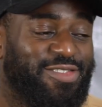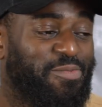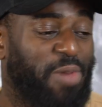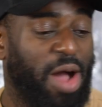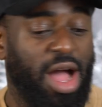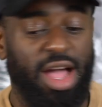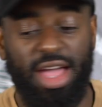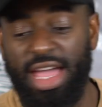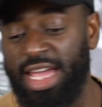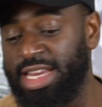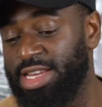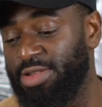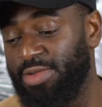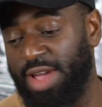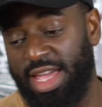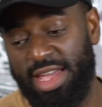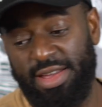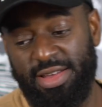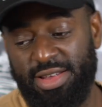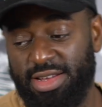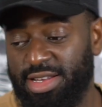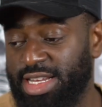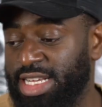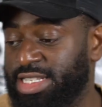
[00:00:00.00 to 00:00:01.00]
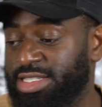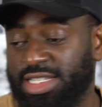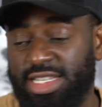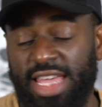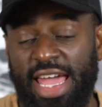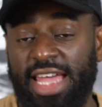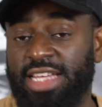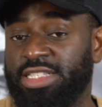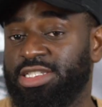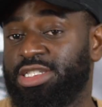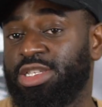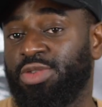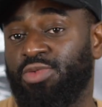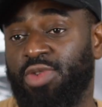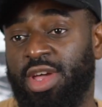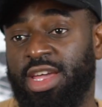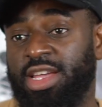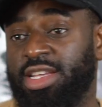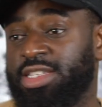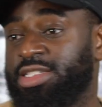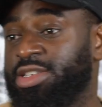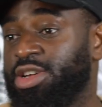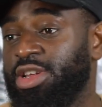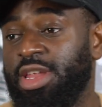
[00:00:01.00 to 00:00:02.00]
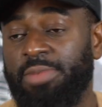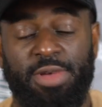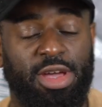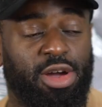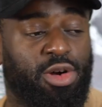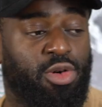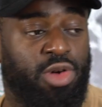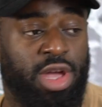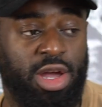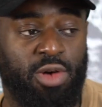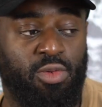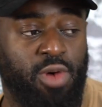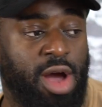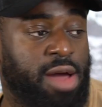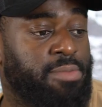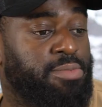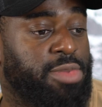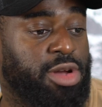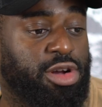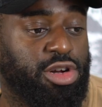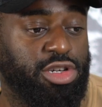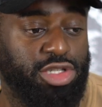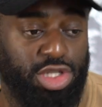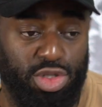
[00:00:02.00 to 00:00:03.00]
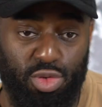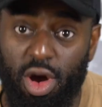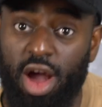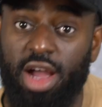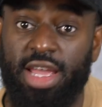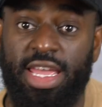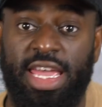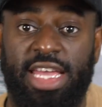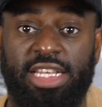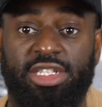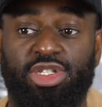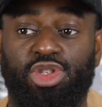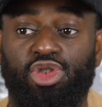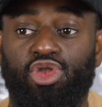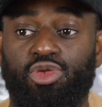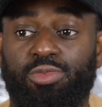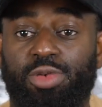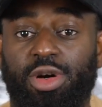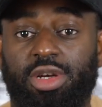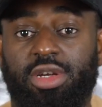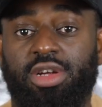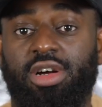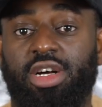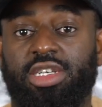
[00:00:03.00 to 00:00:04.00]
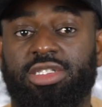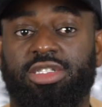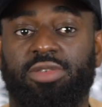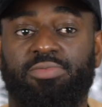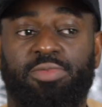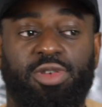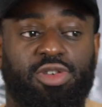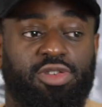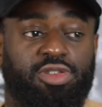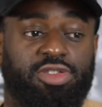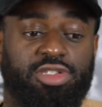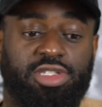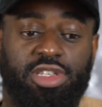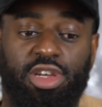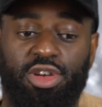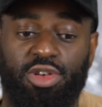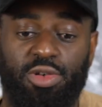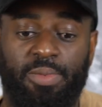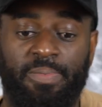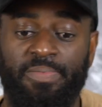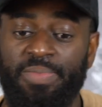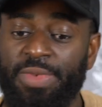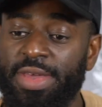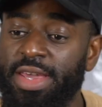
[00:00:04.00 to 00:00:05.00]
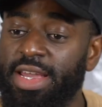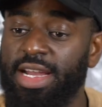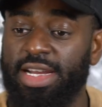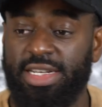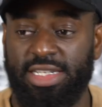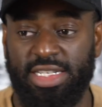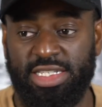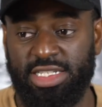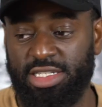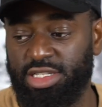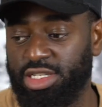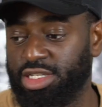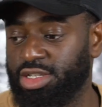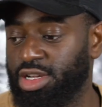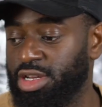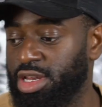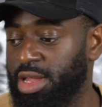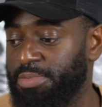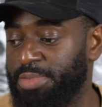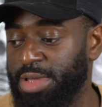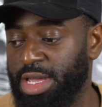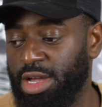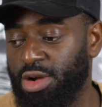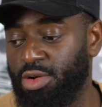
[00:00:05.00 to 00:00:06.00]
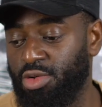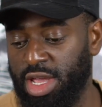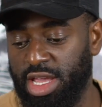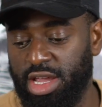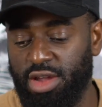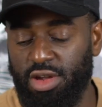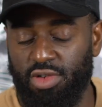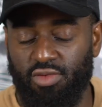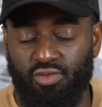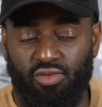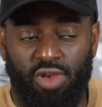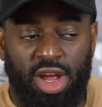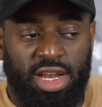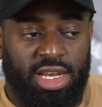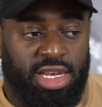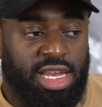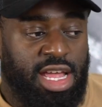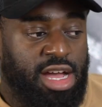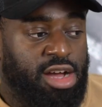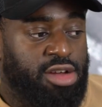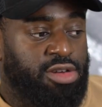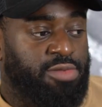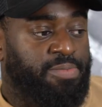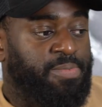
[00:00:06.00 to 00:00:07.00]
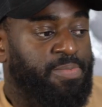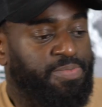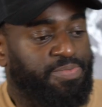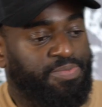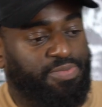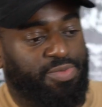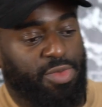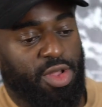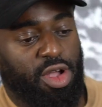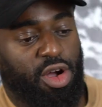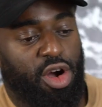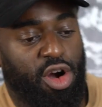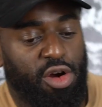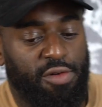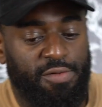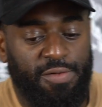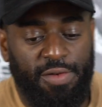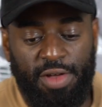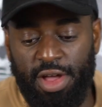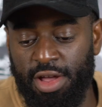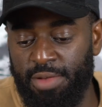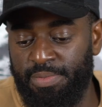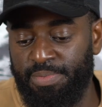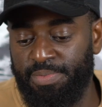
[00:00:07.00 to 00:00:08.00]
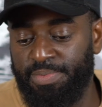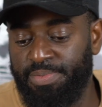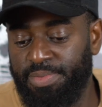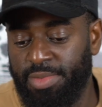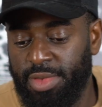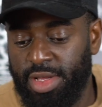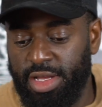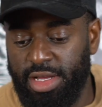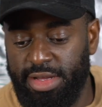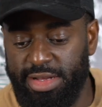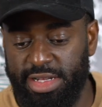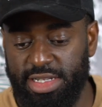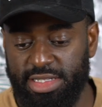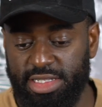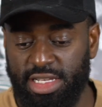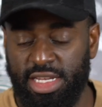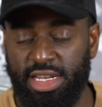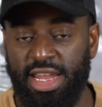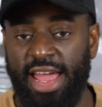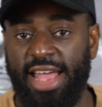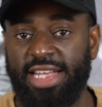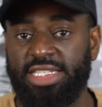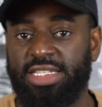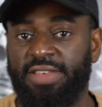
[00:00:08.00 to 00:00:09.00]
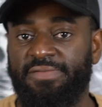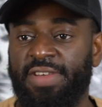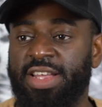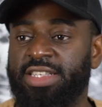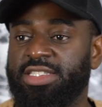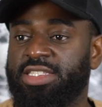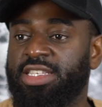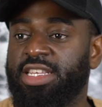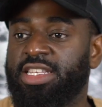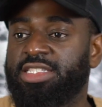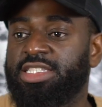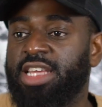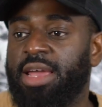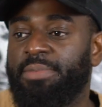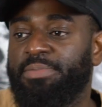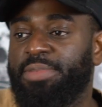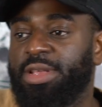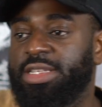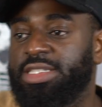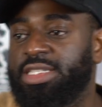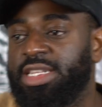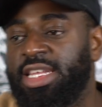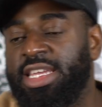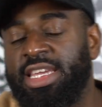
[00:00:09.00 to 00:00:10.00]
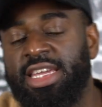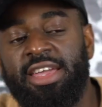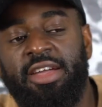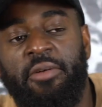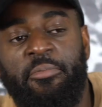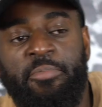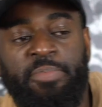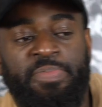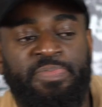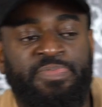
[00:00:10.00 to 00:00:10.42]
But anyway, let's just get into it. It's going to be a quick one because you are getting two podcasts tomorrow. So this is just going to be a quick rundown of um, tonight's events in the Champions League.